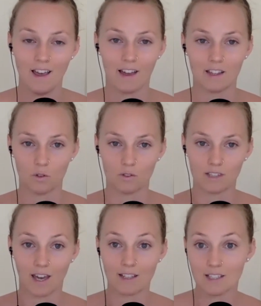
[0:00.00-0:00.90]
And those
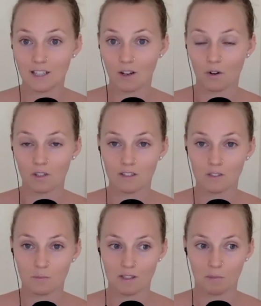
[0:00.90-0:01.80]
Candida or
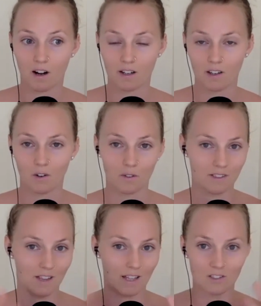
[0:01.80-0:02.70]
yeast-based
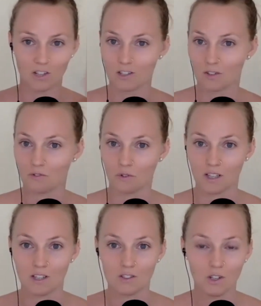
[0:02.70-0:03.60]
particles then start to
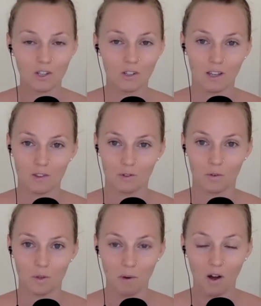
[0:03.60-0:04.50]
freely circulate
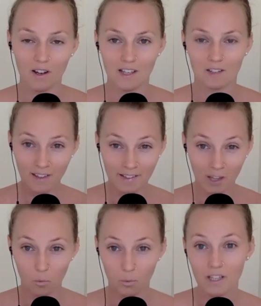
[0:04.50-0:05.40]
throughout the body, and
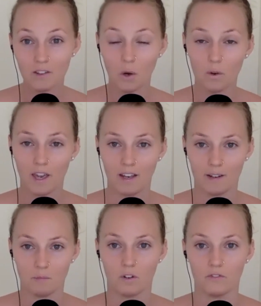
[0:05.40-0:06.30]
they'll relocate
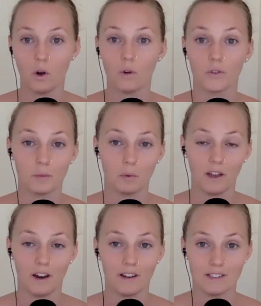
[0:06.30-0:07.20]
in more vulnerable
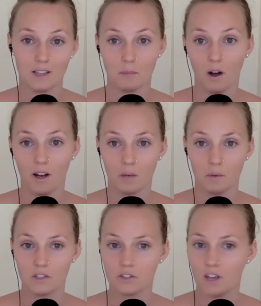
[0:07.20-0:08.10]
areas of the body,
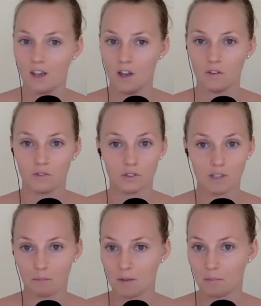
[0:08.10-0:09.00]
which for
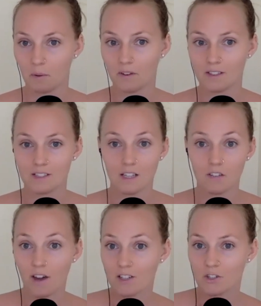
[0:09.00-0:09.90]
some people is in the
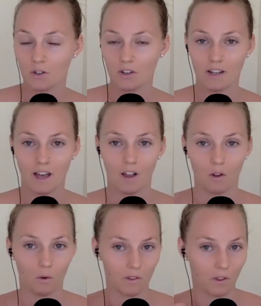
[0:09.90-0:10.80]
vaginal
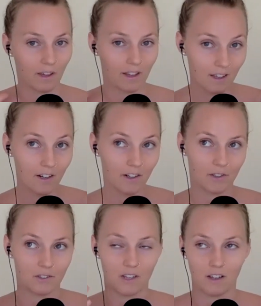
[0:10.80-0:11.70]
canal, or they'll get
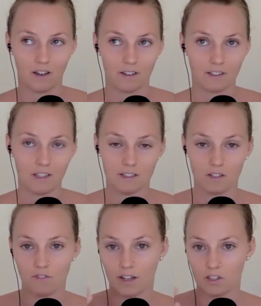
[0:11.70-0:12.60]
ear yeast
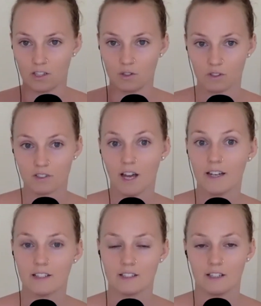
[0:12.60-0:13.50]
infections or
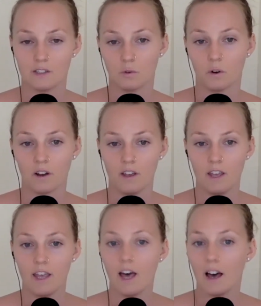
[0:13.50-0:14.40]
sinuses, or
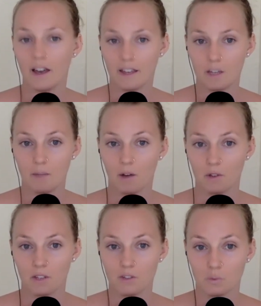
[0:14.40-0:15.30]
in the mouth
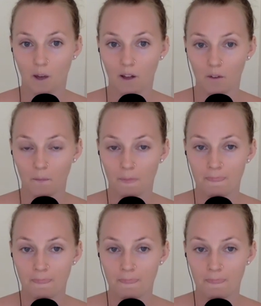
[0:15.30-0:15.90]
as well.